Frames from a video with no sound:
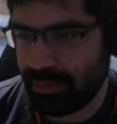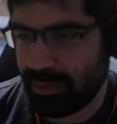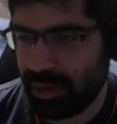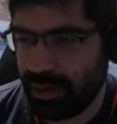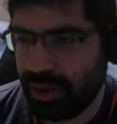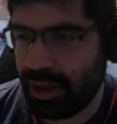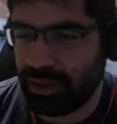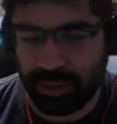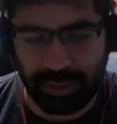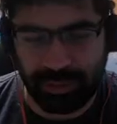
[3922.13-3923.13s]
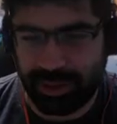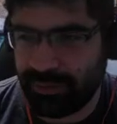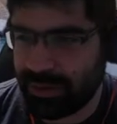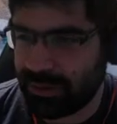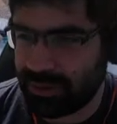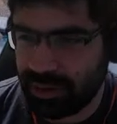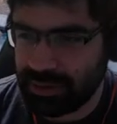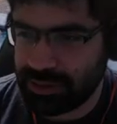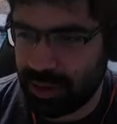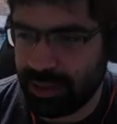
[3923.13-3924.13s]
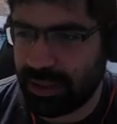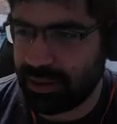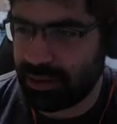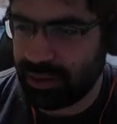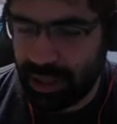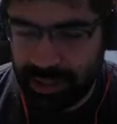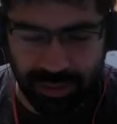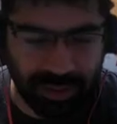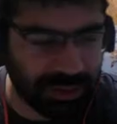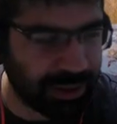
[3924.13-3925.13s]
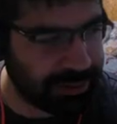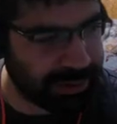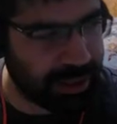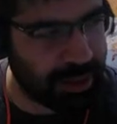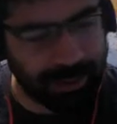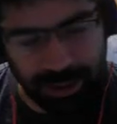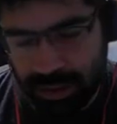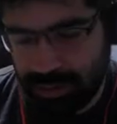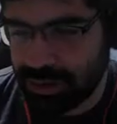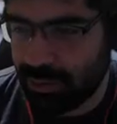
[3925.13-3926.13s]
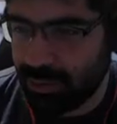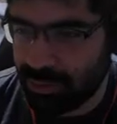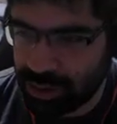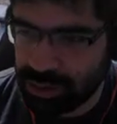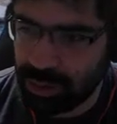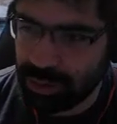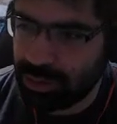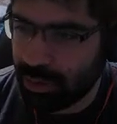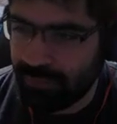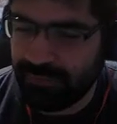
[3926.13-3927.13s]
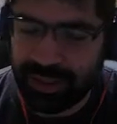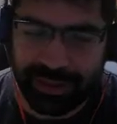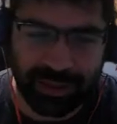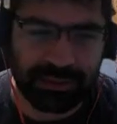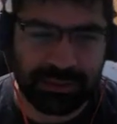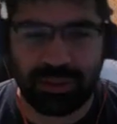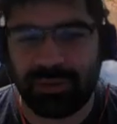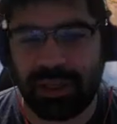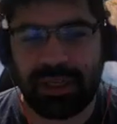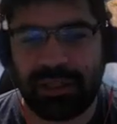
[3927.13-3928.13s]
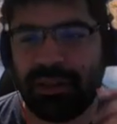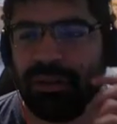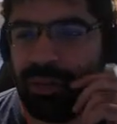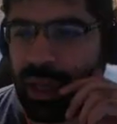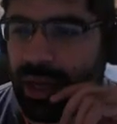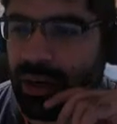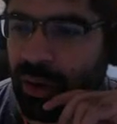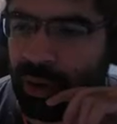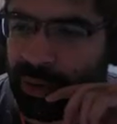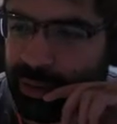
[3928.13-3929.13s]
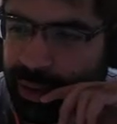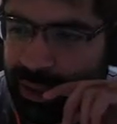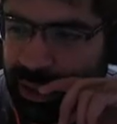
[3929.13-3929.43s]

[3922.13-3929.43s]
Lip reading: No, don't worry, man. Insomnia, I know things are up and down. So soon, hopefully, things go well and we are all together.